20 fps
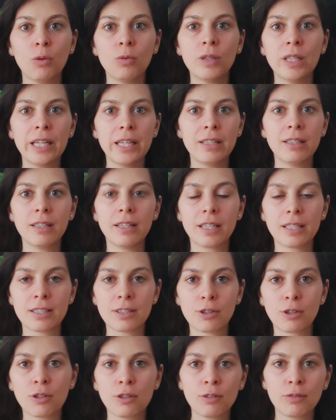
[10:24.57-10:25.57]
Don't let
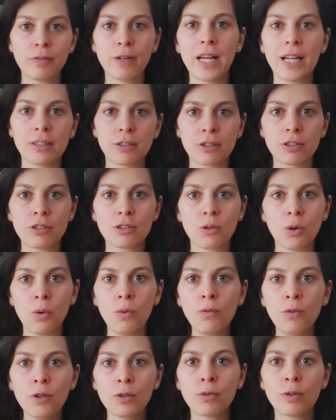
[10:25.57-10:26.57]
external factors
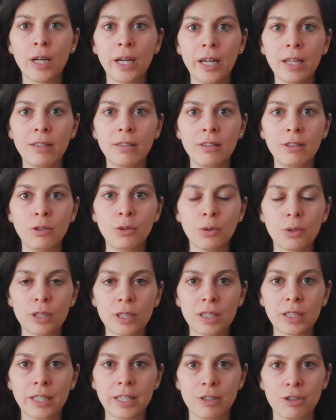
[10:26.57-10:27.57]
override
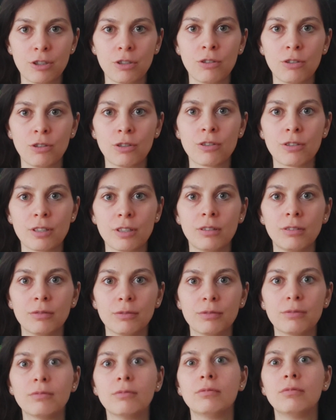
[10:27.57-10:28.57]
your connection to
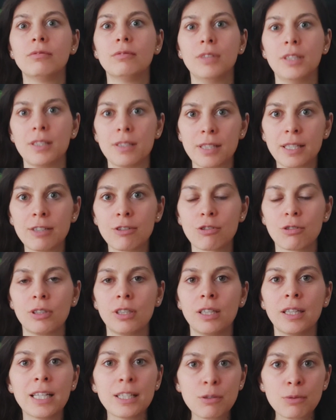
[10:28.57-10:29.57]
yourself.
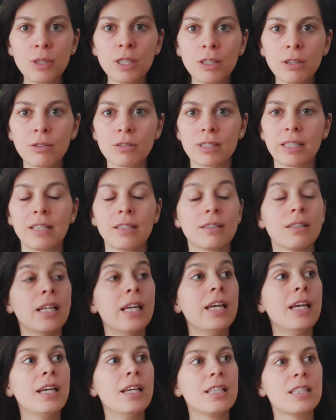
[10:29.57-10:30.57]
Essentially, that's what it looks like,
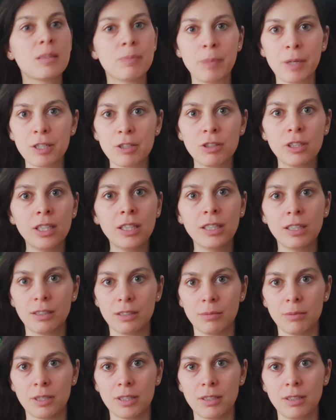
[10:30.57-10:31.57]
especially in
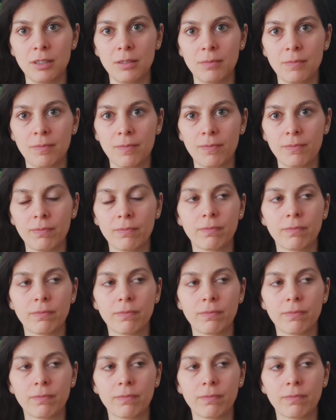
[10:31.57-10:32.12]
intimacy.